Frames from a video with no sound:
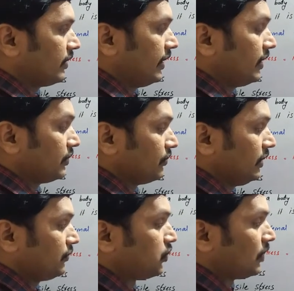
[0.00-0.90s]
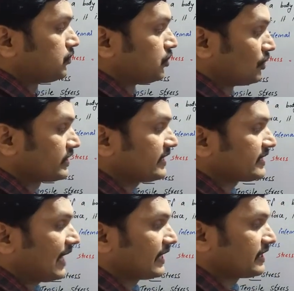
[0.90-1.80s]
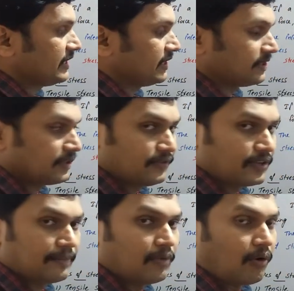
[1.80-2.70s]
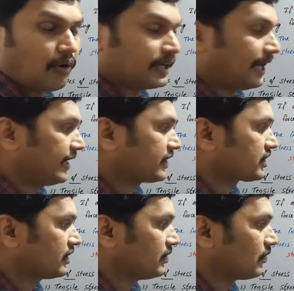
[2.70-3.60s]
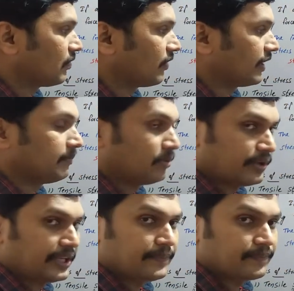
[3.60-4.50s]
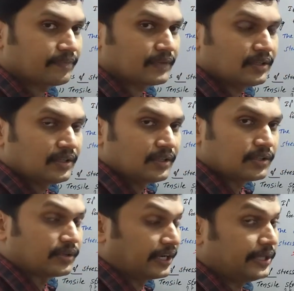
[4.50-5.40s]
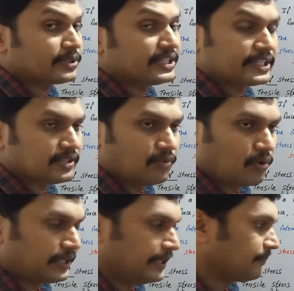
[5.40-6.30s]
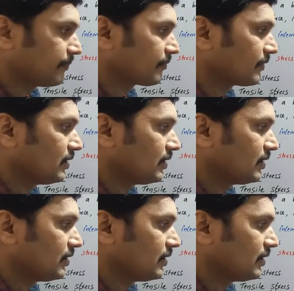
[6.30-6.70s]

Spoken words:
a uniform force is acting from all direction on a body to reduce its volume,